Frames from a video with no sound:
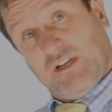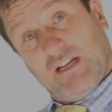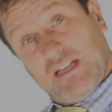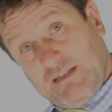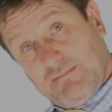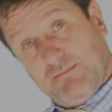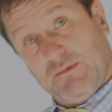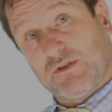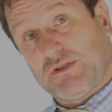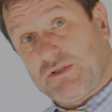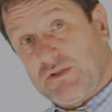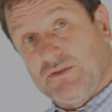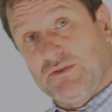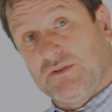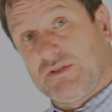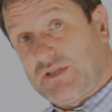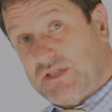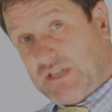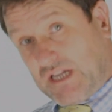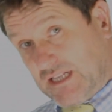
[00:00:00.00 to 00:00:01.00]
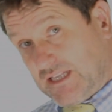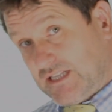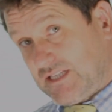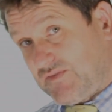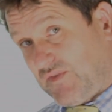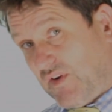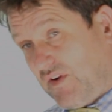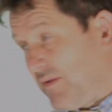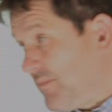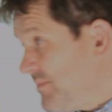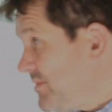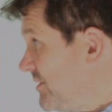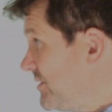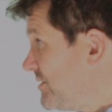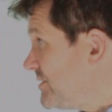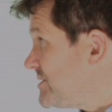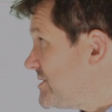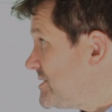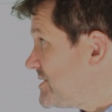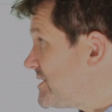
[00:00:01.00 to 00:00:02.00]
really must understand, it's very
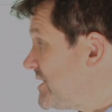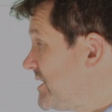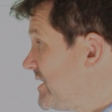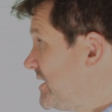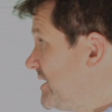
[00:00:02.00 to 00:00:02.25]
important.